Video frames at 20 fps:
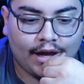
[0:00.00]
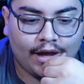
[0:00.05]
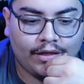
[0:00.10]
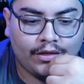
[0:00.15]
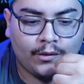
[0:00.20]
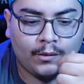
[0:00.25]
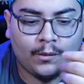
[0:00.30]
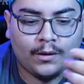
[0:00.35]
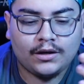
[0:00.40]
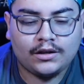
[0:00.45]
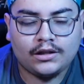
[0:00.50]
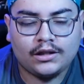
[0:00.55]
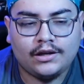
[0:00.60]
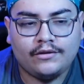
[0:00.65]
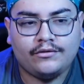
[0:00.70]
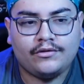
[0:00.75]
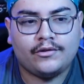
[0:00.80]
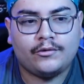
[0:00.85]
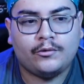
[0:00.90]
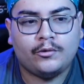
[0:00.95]
Ethel wants to
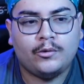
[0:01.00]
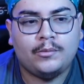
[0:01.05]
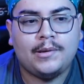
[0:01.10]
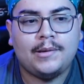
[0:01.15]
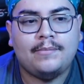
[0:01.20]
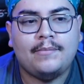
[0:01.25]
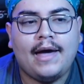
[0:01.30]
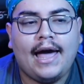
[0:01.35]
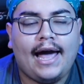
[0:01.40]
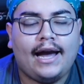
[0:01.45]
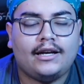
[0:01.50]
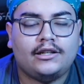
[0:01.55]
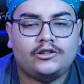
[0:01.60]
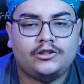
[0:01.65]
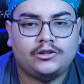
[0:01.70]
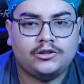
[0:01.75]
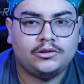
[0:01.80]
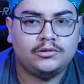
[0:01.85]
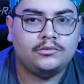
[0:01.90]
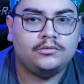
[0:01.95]
give the ruby back
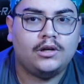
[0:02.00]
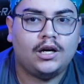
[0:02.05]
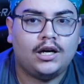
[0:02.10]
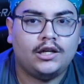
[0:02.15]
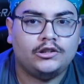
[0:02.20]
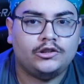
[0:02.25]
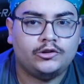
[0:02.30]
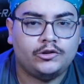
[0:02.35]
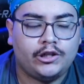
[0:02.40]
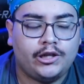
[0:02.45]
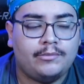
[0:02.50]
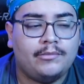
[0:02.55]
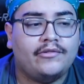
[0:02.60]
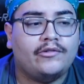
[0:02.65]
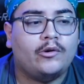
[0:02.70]
to Dream.